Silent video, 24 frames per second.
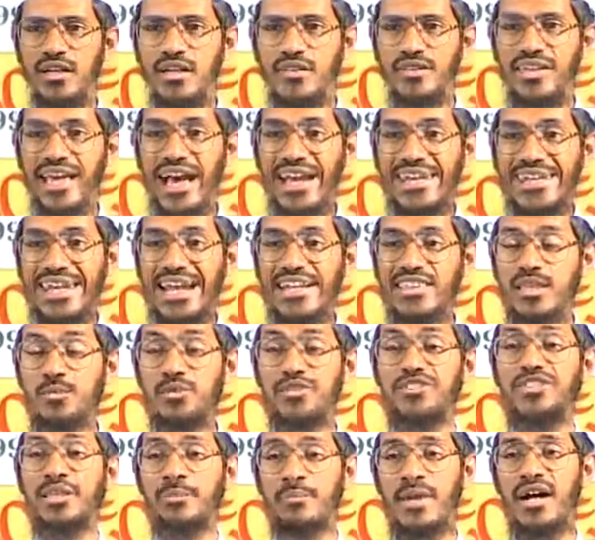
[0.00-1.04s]
they attract the
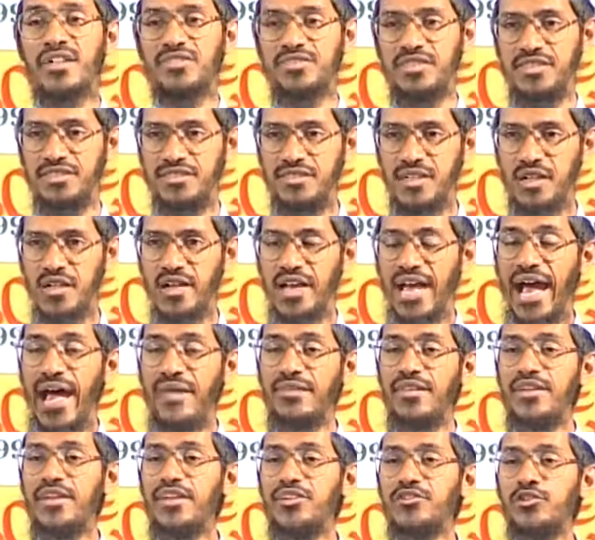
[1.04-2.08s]
Muslim masses
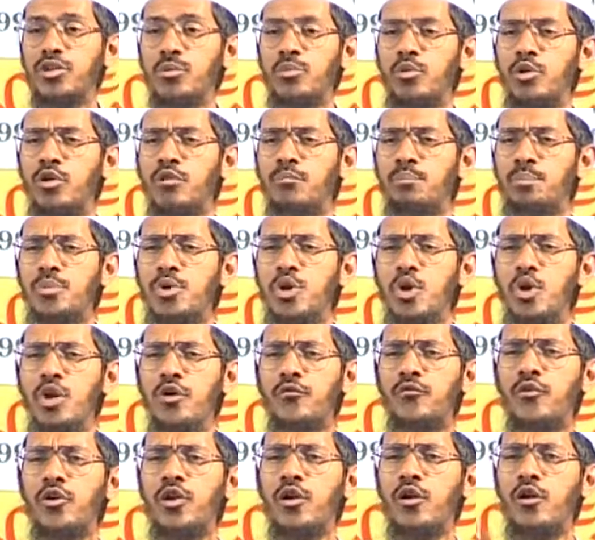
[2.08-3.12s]
and they distribute
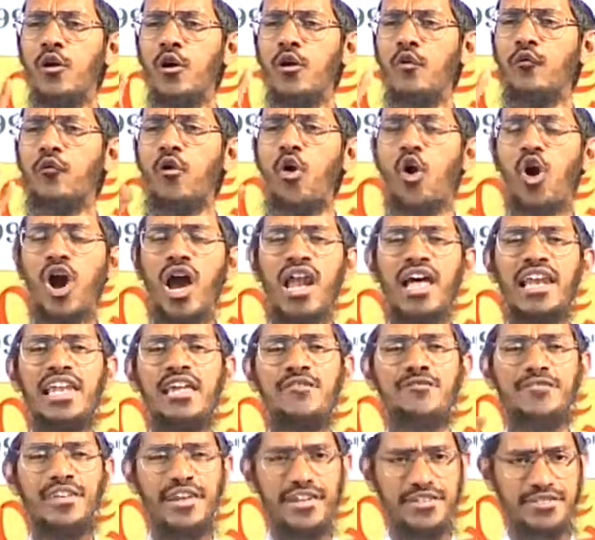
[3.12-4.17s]
beautiful 4-color
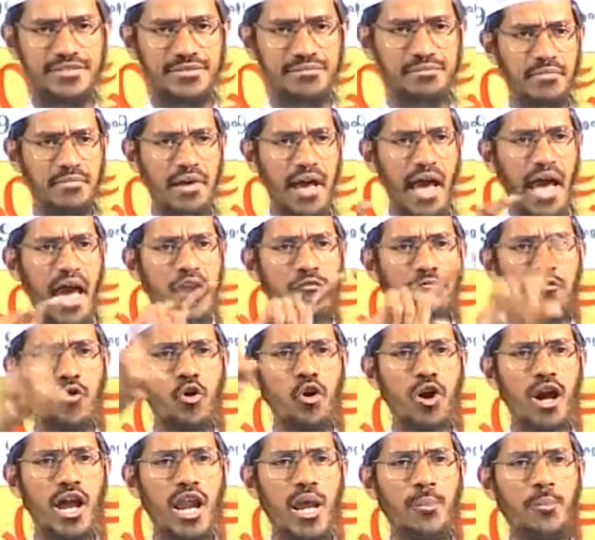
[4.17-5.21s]
leaflets and
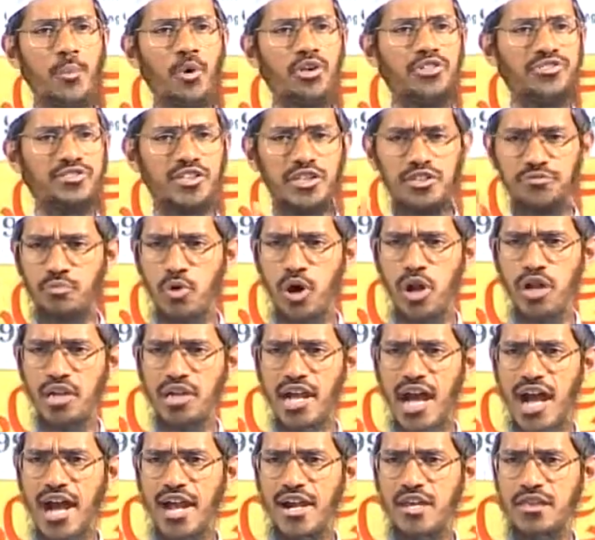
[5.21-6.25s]
4-color posters, small
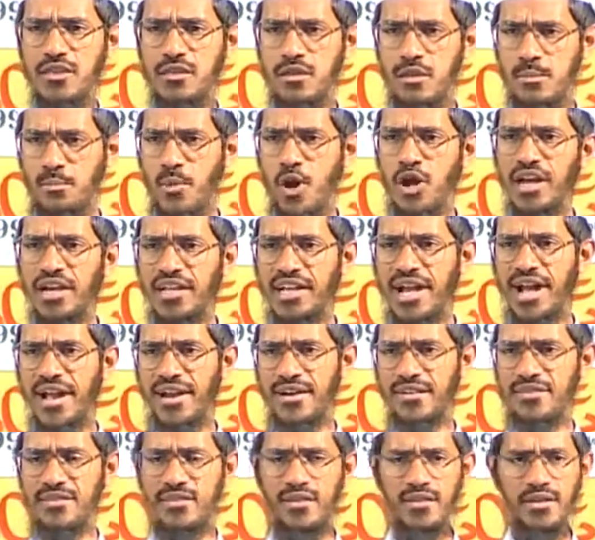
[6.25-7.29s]
cards, pocket
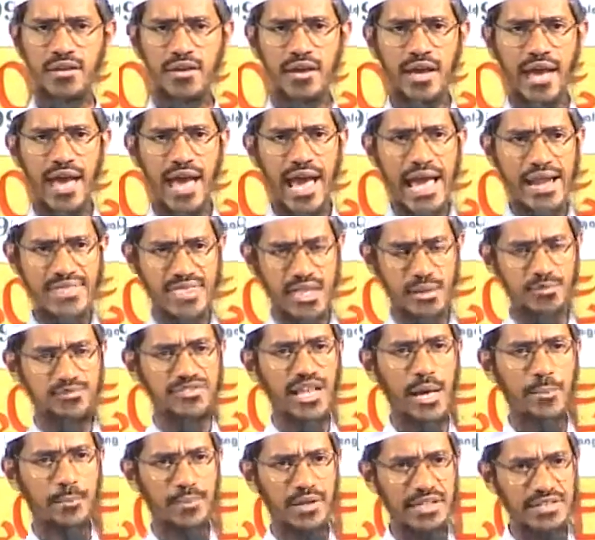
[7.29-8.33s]
cards, and some
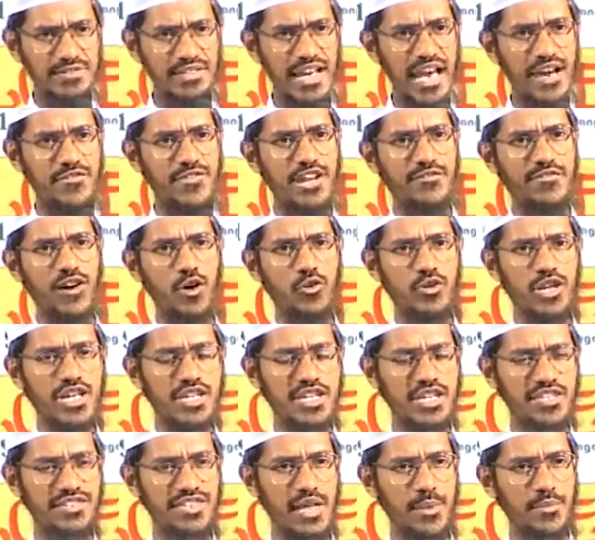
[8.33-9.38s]
samples we have in a
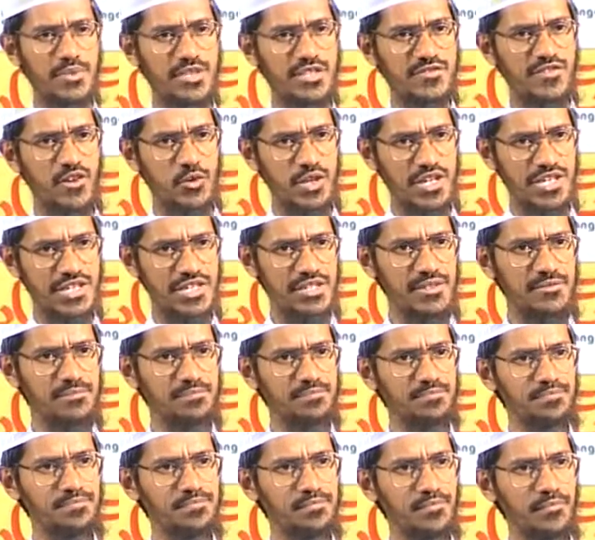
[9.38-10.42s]
foundation, Islamic Research Foundation.
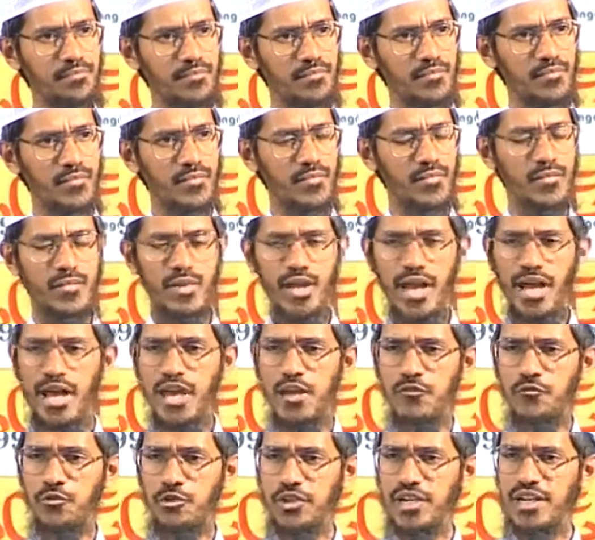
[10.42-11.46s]
And
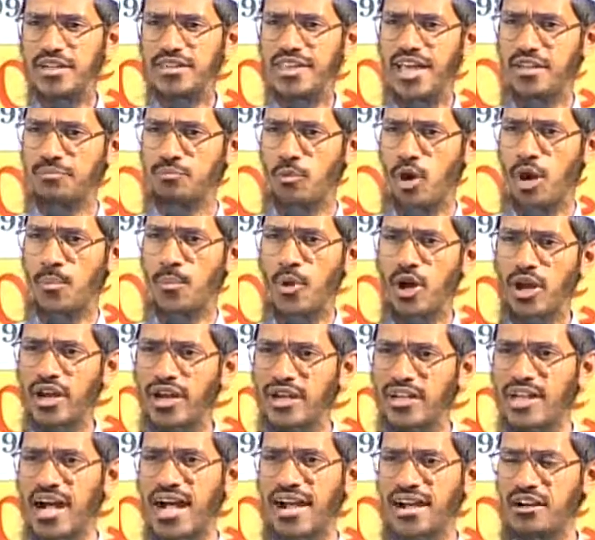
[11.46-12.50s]
if you read that small
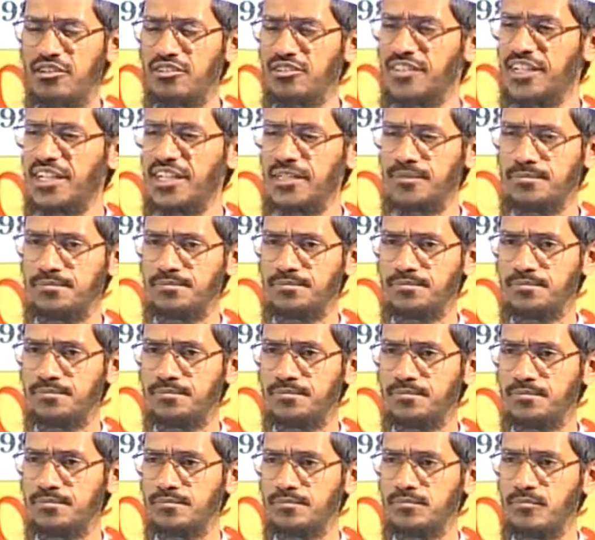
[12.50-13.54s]
pocket card, it will say,
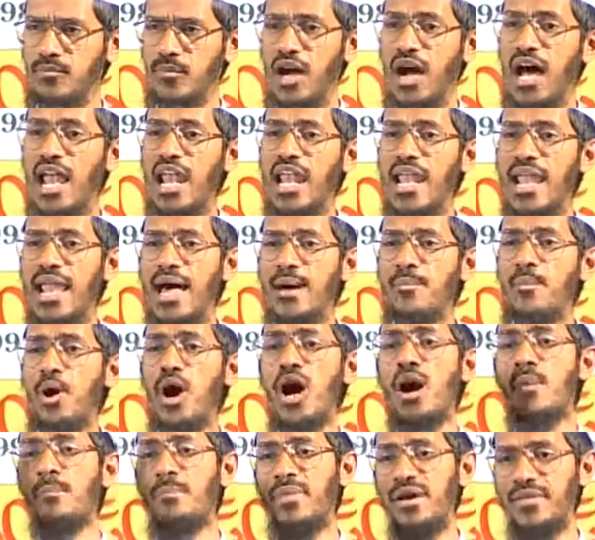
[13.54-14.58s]
Allah
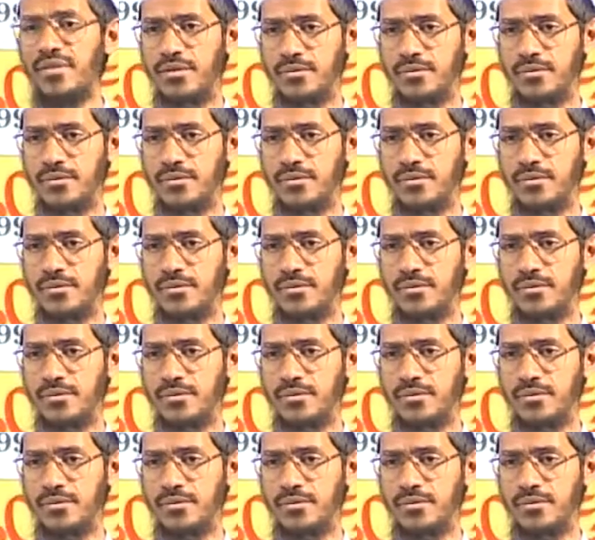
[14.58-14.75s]
Muhammad,